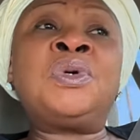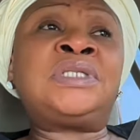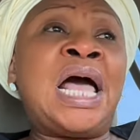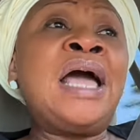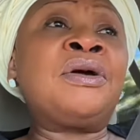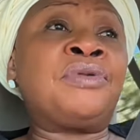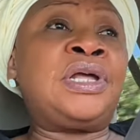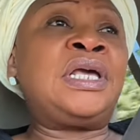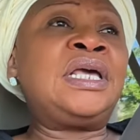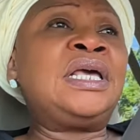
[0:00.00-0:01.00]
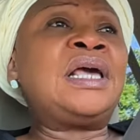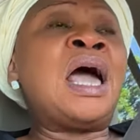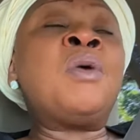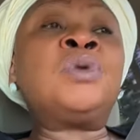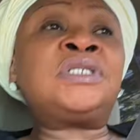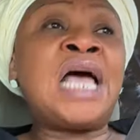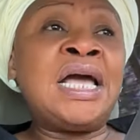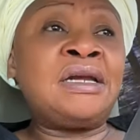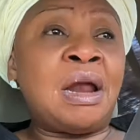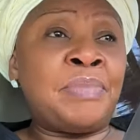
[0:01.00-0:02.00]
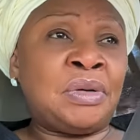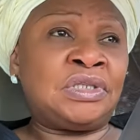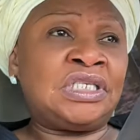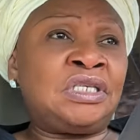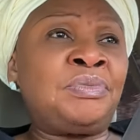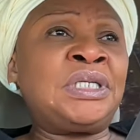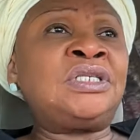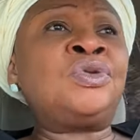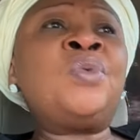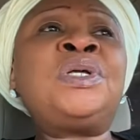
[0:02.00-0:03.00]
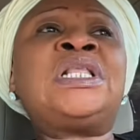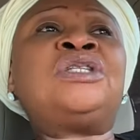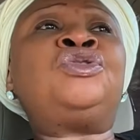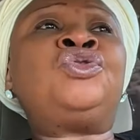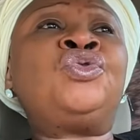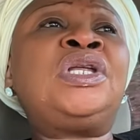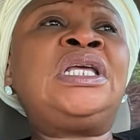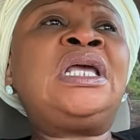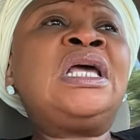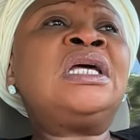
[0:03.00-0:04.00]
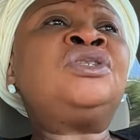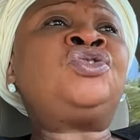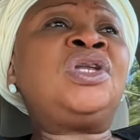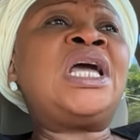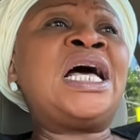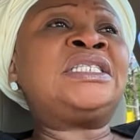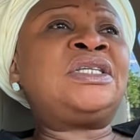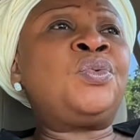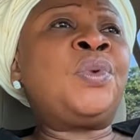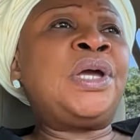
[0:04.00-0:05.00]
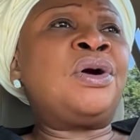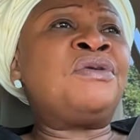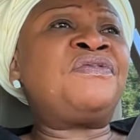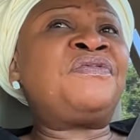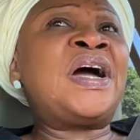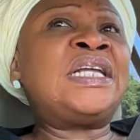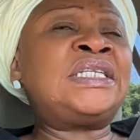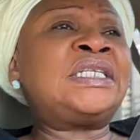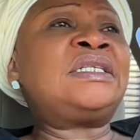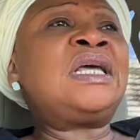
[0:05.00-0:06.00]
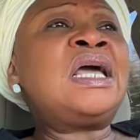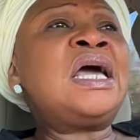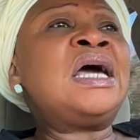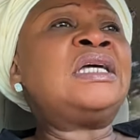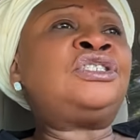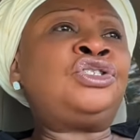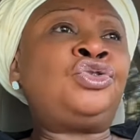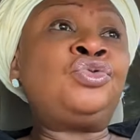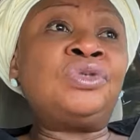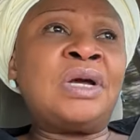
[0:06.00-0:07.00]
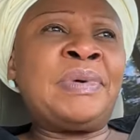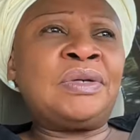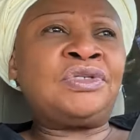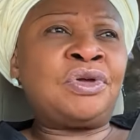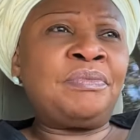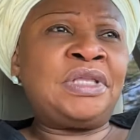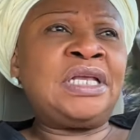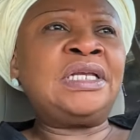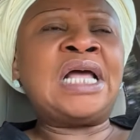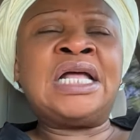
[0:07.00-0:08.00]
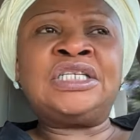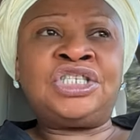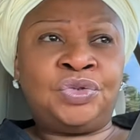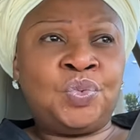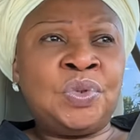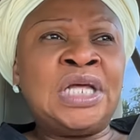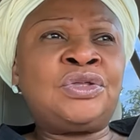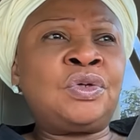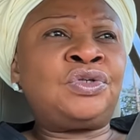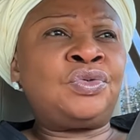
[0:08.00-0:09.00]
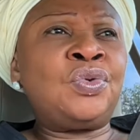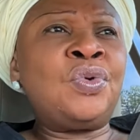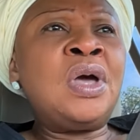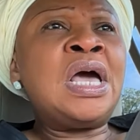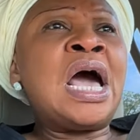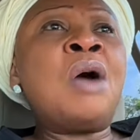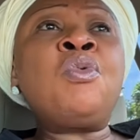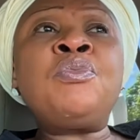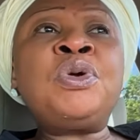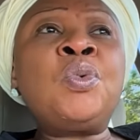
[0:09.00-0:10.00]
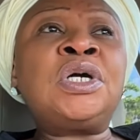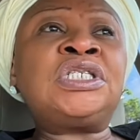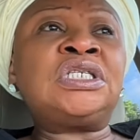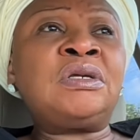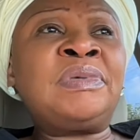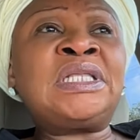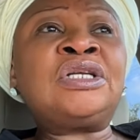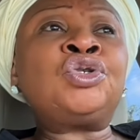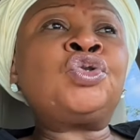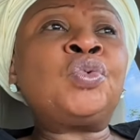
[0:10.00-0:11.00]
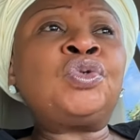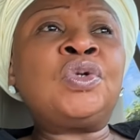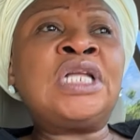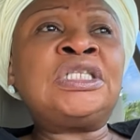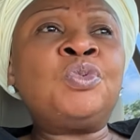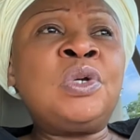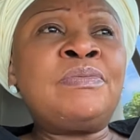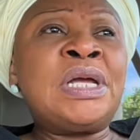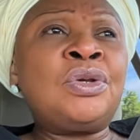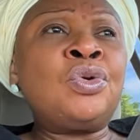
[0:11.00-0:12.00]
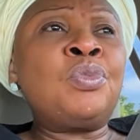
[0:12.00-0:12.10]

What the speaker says: angry about it. But knowing that Julie has a way of finding the truth about something, and she will let us know, I will be watching. But I just want to let women know,